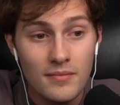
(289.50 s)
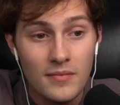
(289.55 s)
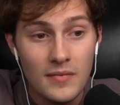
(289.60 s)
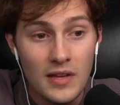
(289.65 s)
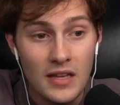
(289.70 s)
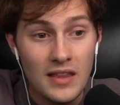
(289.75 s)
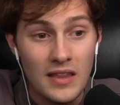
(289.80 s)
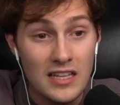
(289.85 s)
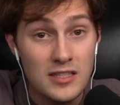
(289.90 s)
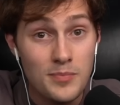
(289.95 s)

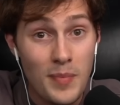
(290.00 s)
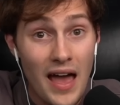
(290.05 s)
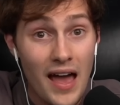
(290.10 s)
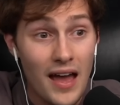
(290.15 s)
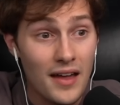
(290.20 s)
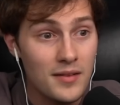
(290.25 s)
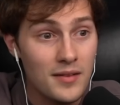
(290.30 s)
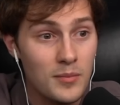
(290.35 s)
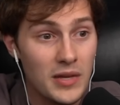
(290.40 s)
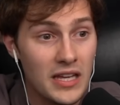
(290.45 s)
That's
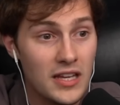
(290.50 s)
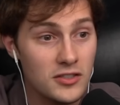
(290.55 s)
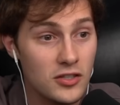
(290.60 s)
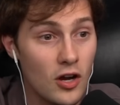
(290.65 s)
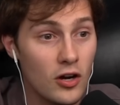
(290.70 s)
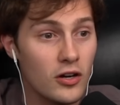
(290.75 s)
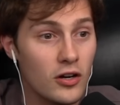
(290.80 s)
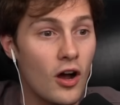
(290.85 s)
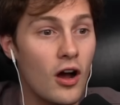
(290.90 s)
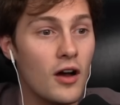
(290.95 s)
bad because
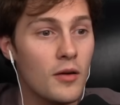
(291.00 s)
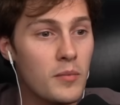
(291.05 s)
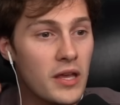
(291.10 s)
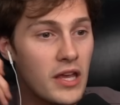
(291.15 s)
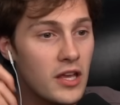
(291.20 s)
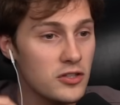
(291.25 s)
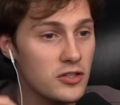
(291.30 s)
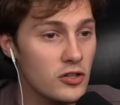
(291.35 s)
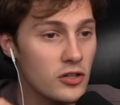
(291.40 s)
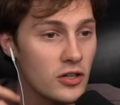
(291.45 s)
our
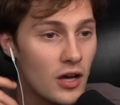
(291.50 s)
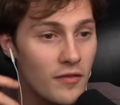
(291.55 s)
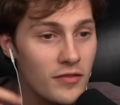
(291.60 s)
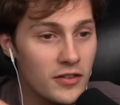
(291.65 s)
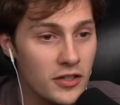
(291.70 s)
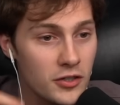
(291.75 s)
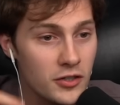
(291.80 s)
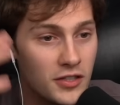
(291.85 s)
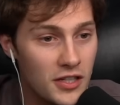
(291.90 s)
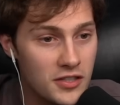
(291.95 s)

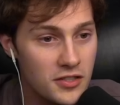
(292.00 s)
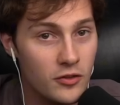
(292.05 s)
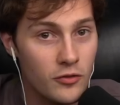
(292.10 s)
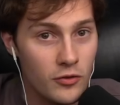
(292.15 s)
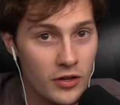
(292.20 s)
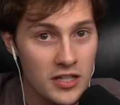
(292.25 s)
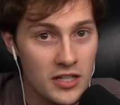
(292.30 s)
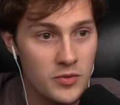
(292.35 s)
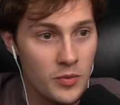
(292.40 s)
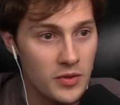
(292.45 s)
governor
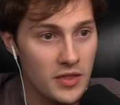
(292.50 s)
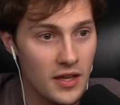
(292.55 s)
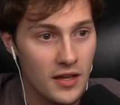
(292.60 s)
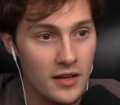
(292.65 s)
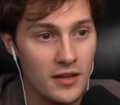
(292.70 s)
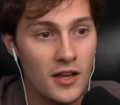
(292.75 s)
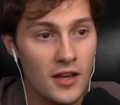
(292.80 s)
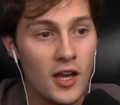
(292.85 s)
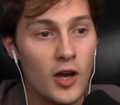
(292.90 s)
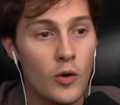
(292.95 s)
disagrees with it,
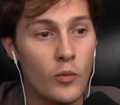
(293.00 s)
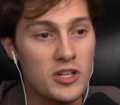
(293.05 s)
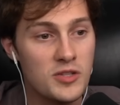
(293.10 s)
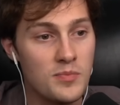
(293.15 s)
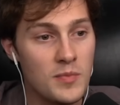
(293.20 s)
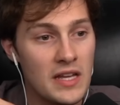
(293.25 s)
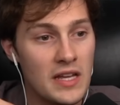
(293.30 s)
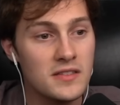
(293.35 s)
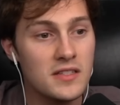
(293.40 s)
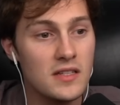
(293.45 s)
which
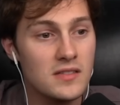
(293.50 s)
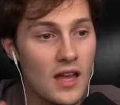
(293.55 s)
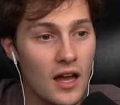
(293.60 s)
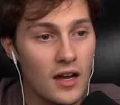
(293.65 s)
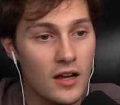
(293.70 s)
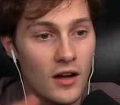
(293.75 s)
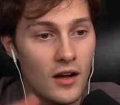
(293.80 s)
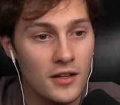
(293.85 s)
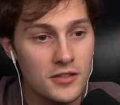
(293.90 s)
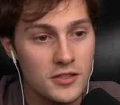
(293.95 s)
means it's not
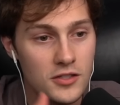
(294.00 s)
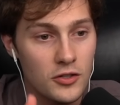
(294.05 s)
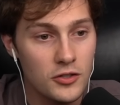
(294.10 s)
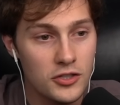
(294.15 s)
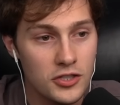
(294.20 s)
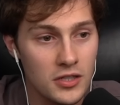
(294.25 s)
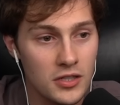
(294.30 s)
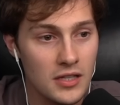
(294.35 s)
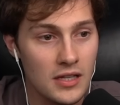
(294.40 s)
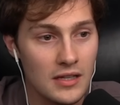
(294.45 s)

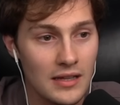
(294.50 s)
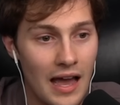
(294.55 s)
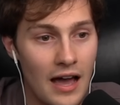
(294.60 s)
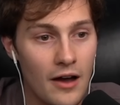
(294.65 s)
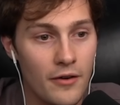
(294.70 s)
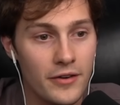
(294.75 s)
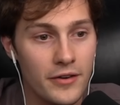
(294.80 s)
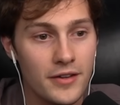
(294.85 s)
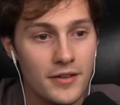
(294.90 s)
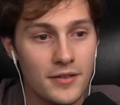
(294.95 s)
constitutionally
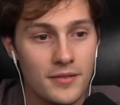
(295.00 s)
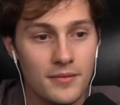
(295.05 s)
allowed.